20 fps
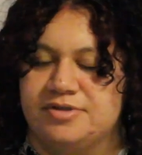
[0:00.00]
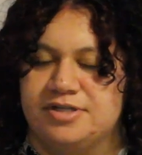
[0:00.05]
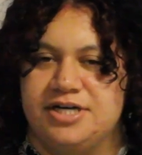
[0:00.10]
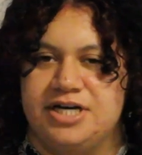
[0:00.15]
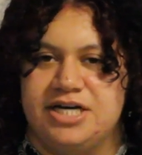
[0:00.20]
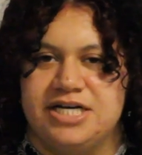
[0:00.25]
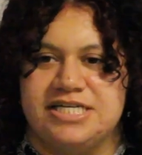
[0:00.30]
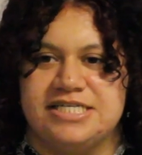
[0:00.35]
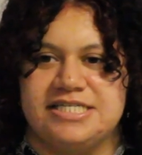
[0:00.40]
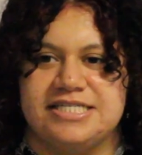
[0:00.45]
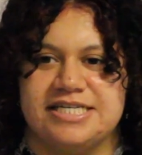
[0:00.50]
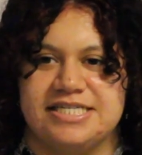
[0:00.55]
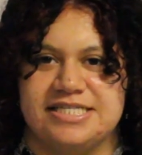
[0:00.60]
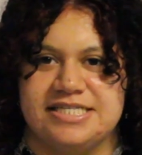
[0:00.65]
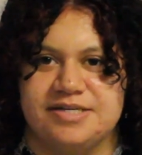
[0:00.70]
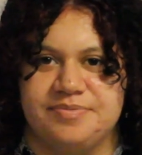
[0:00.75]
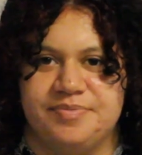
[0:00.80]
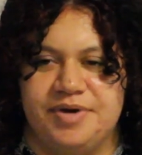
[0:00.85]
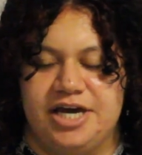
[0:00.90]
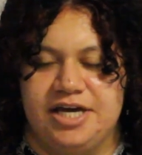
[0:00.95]
send some
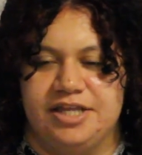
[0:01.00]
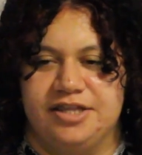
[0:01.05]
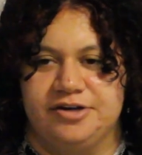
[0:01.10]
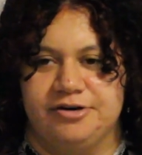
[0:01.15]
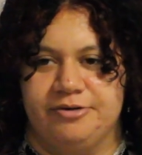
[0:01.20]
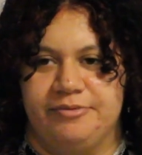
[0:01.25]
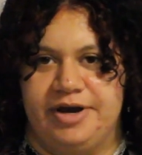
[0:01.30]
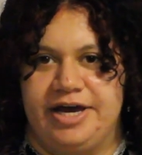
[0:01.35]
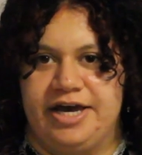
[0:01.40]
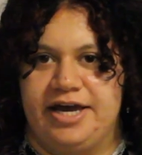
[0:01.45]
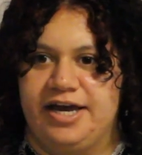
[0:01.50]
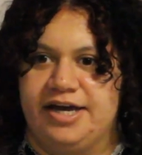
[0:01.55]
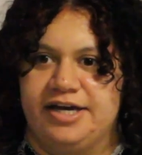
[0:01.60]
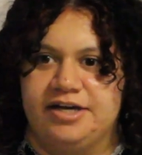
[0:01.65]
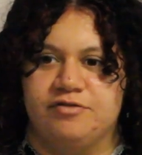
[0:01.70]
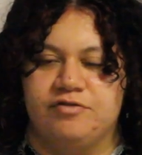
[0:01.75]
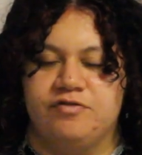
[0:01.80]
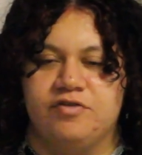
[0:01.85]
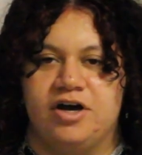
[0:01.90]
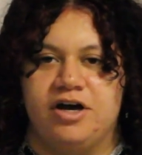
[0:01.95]
aid their way. And if
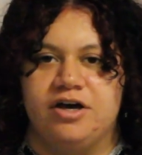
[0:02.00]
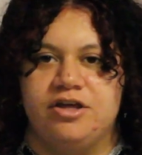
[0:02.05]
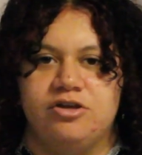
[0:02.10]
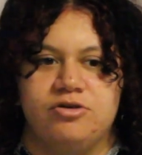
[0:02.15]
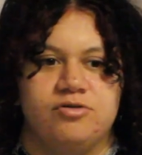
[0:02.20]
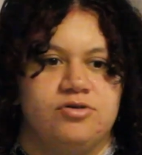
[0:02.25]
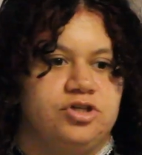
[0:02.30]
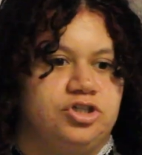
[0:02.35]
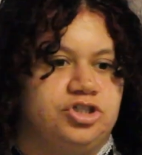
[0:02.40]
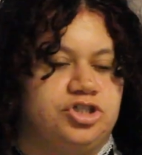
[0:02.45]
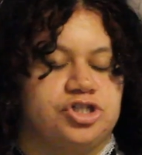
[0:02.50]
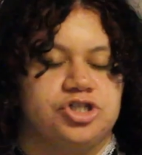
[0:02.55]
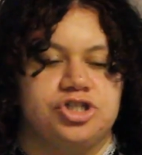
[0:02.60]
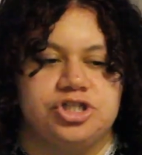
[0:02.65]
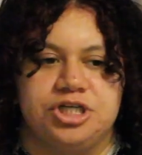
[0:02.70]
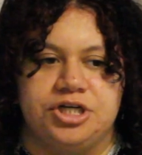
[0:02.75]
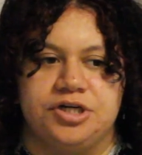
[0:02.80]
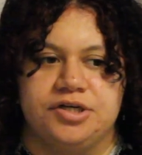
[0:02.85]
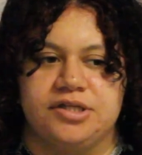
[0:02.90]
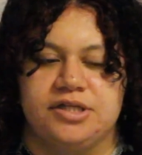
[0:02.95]
not, you can just share
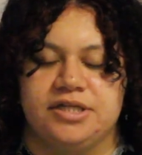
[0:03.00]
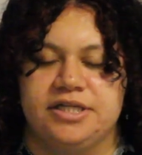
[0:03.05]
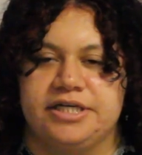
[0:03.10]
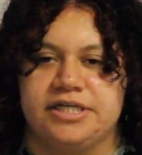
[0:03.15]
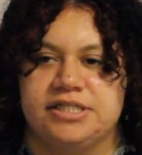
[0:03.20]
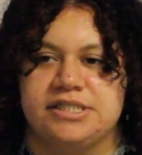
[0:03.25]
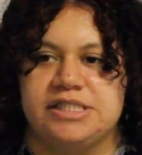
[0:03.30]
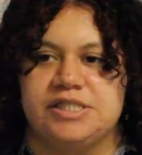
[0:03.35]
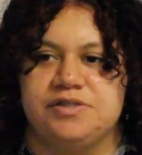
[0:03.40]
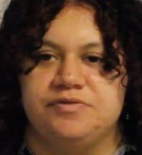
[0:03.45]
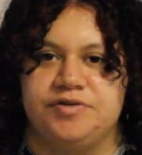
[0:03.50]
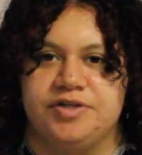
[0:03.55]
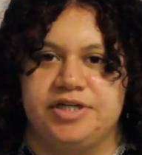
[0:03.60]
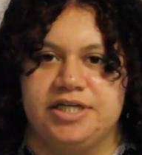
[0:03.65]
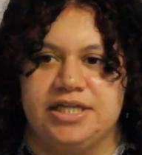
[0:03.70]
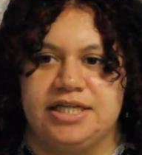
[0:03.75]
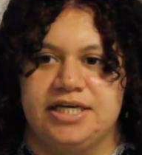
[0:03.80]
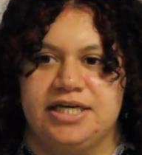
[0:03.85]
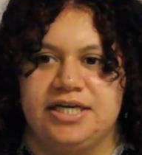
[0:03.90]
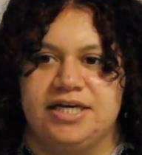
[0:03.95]
the links
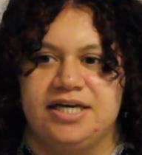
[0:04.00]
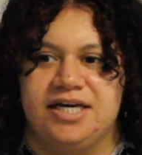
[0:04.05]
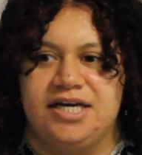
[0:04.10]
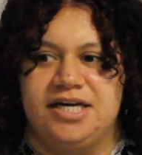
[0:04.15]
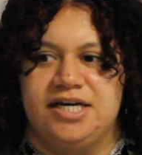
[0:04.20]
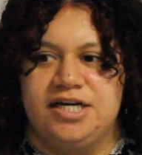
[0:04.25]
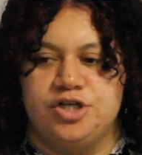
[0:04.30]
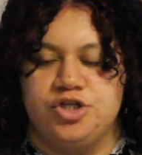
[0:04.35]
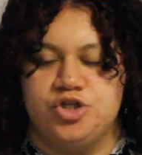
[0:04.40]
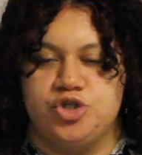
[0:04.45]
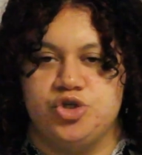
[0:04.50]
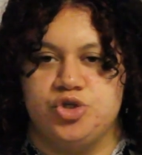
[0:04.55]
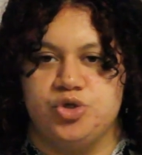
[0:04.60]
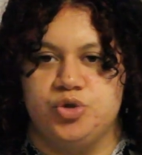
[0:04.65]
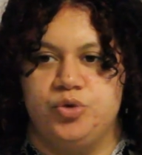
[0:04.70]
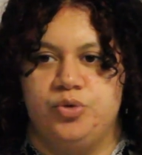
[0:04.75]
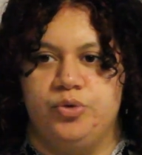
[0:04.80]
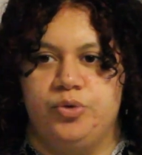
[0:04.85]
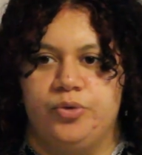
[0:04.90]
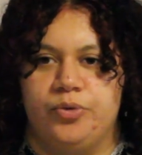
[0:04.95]
freely
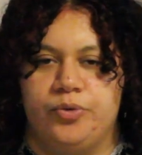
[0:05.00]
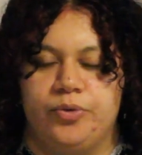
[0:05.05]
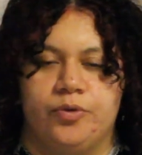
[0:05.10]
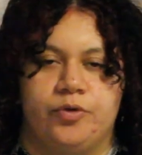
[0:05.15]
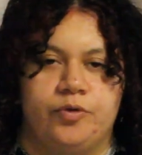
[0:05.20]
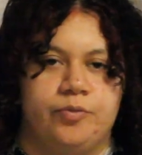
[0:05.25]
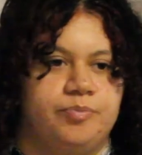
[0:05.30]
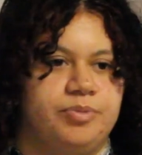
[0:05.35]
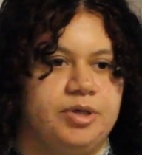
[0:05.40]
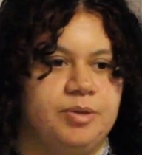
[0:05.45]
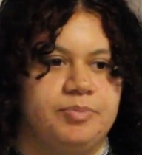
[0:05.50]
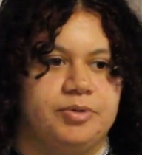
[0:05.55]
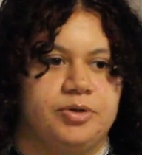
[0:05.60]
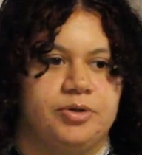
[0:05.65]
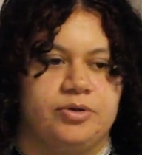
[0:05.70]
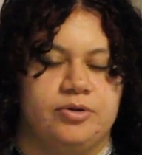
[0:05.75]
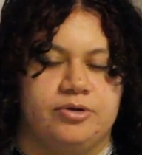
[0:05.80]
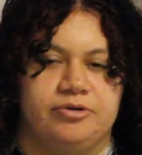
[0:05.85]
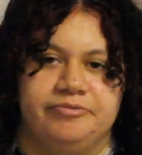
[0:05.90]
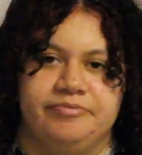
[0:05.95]
to people
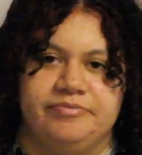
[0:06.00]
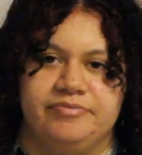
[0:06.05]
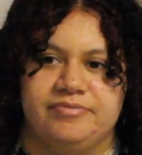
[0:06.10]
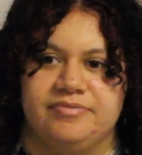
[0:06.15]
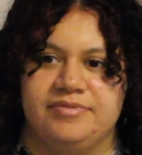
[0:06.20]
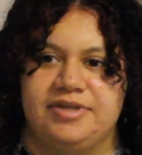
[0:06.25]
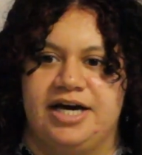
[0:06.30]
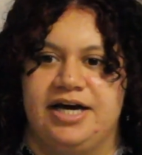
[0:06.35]
that.